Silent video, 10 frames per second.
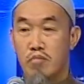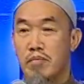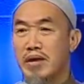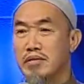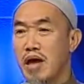
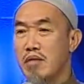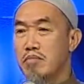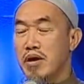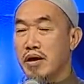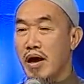You make
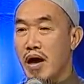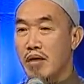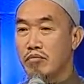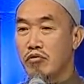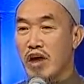them
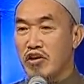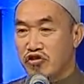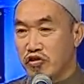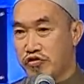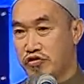become
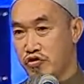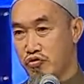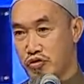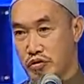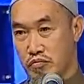righteous
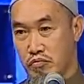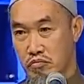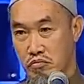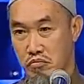children.